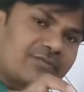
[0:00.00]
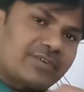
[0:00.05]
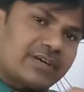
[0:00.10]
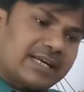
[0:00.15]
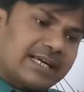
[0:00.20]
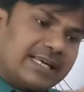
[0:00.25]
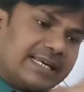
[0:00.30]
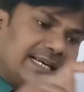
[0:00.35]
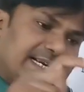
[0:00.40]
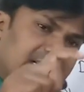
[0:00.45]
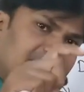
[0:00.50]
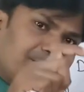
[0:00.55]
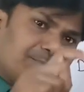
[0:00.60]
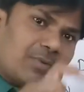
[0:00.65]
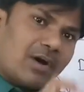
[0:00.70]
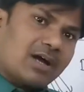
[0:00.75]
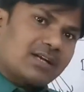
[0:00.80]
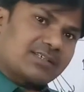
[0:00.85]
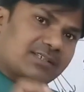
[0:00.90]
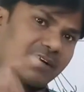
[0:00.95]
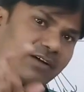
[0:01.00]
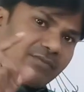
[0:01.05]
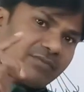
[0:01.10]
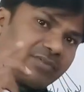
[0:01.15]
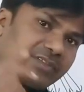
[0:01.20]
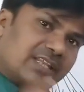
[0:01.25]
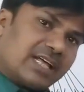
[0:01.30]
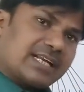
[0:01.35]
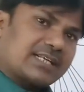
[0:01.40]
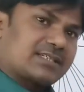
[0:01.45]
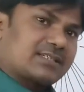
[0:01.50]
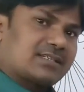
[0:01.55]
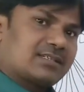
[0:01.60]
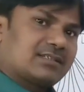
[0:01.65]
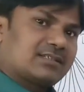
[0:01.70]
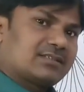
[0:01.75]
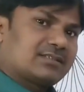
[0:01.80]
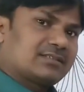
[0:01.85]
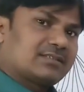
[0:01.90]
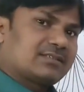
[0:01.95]
little part of that
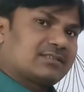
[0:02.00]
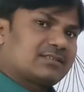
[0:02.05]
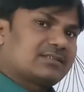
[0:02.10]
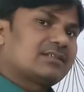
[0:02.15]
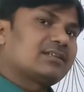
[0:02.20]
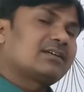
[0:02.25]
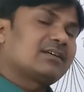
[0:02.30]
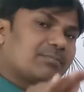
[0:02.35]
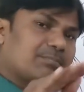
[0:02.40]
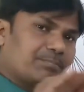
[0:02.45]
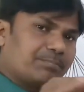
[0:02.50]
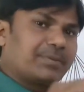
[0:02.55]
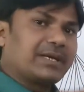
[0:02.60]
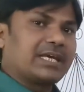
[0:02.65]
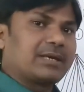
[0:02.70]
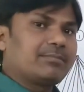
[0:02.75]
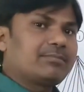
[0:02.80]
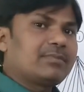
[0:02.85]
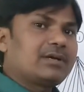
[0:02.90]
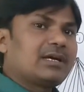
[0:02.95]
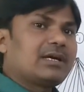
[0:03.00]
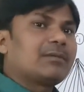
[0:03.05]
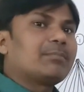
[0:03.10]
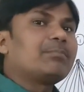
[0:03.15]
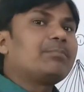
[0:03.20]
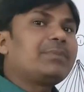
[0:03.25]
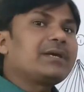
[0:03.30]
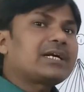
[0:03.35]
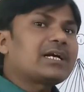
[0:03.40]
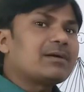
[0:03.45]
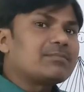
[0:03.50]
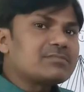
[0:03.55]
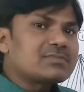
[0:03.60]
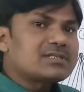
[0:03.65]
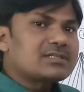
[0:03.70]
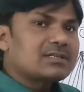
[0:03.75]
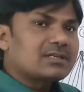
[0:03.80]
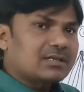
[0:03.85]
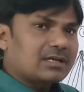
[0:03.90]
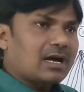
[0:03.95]
beam
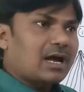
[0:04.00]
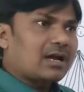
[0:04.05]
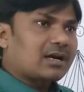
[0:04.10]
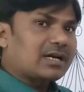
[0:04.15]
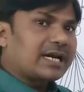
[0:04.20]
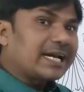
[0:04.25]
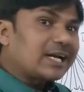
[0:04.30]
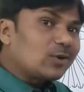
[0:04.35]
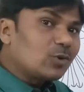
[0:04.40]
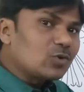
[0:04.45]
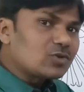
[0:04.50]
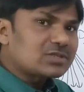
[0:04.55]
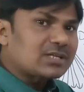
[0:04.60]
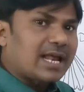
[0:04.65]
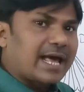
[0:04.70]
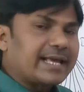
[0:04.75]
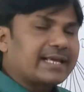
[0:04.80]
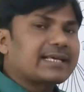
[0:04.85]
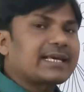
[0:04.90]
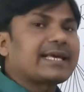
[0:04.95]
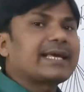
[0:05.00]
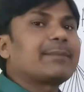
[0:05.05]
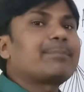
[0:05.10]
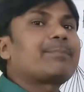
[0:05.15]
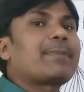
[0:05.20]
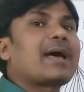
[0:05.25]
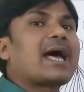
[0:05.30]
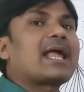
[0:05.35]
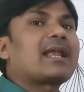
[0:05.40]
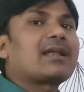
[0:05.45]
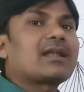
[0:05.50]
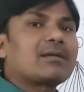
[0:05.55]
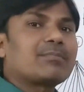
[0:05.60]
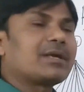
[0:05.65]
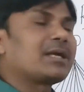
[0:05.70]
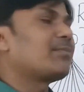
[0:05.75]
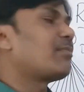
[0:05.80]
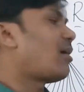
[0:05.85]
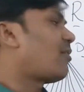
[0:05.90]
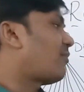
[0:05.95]
becomes, or it looks like a parallel
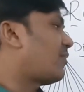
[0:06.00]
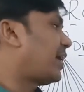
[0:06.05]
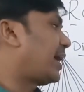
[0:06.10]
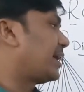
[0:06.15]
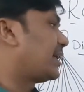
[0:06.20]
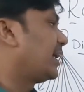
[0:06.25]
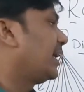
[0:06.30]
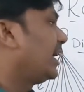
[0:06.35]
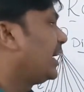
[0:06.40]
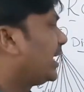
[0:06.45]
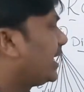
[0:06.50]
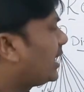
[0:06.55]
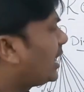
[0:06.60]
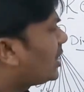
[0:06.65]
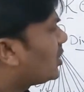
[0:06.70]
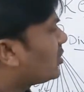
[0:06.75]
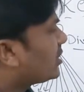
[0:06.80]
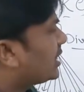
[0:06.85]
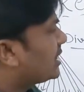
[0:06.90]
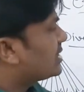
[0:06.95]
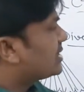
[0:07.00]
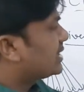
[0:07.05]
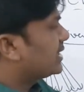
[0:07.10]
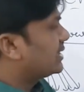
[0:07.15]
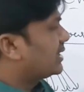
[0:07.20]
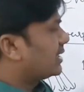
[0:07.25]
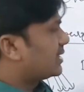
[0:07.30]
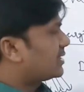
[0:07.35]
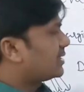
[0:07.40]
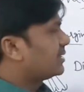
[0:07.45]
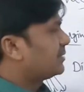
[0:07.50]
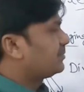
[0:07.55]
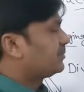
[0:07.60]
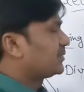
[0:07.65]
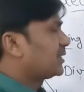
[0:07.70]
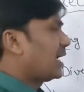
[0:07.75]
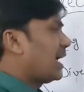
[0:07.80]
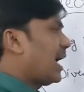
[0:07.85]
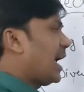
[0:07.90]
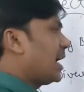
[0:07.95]
beam of light. Here you can see that
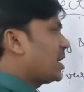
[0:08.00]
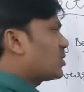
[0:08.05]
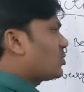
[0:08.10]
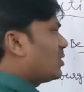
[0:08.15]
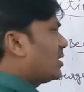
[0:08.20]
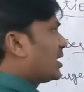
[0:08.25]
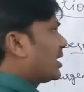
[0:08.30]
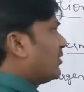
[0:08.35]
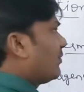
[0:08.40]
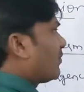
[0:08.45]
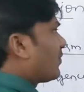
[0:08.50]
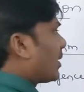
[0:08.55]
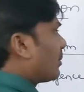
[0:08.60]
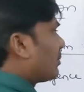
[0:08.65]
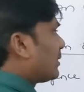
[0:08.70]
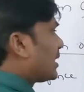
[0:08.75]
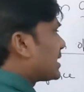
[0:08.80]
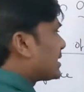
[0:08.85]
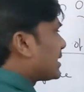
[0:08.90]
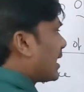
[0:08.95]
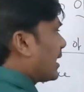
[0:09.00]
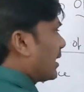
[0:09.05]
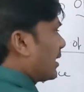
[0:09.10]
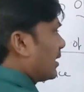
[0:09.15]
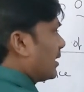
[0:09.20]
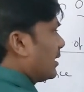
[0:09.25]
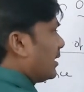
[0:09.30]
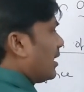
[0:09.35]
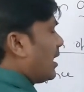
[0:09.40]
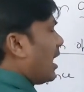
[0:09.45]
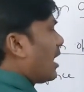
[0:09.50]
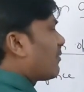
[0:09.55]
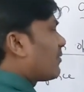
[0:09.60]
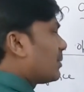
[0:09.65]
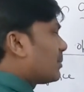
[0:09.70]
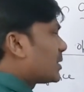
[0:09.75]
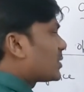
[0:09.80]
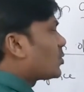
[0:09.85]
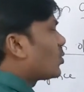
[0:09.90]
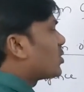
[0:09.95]
actually from the sun or
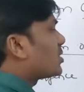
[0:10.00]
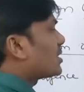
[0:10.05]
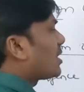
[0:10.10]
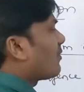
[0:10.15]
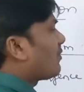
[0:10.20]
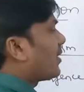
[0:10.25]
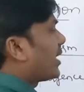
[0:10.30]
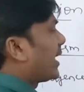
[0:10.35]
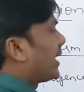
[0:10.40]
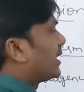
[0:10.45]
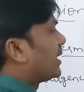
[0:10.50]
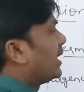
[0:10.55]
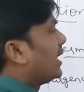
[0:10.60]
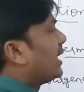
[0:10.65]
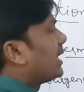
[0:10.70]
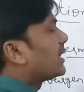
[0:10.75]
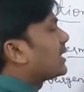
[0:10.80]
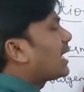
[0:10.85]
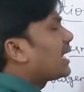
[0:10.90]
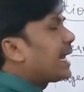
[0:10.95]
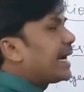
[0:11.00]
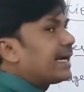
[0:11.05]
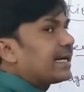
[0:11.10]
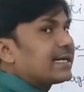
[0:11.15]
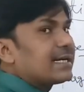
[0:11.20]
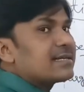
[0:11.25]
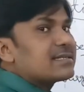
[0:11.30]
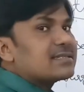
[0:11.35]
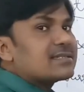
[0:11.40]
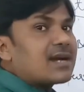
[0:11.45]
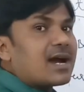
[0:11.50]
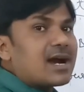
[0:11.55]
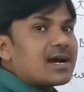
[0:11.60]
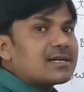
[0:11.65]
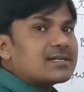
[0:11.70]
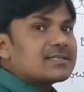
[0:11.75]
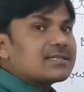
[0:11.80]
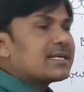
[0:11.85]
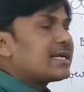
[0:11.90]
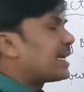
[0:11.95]
from the source of light, the light ray
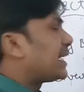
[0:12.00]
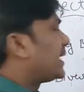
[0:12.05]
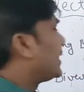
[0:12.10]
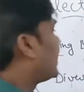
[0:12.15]
starts in